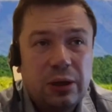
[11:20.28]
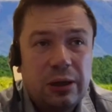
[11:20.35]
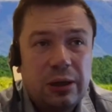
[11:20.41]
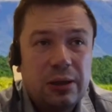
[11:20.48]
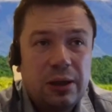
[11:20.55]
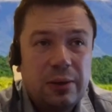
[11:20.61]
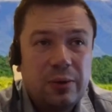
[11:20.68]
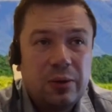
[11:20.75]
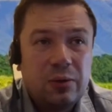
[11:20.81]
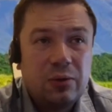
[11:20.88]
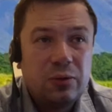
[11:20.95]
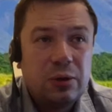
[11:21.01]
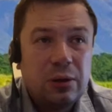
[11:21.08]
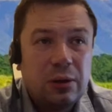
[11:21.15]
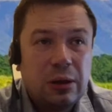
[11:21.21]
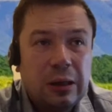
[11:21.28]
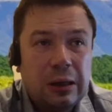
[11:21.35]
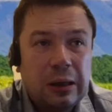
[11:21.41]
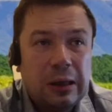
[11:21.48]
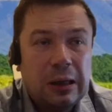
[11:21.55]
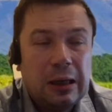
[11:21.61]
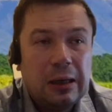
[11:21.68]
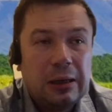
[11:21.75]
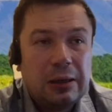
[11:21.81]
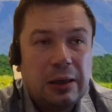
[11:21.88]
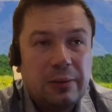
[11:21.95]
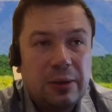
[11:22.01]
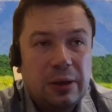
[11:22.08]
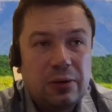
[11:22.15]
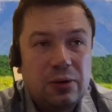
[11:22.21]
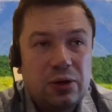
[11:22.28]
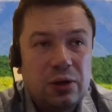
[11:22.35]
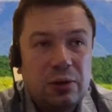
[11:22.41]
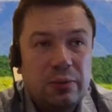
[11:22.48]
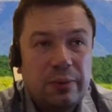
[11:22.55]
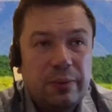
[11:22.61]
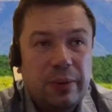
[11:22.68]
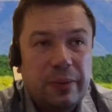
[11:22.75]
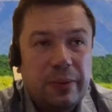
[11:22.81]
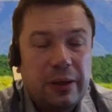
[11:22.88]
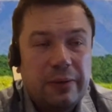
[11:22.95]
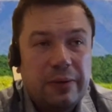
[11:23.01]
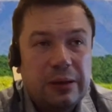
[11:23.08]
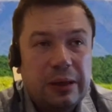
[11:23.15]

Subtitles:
so you can also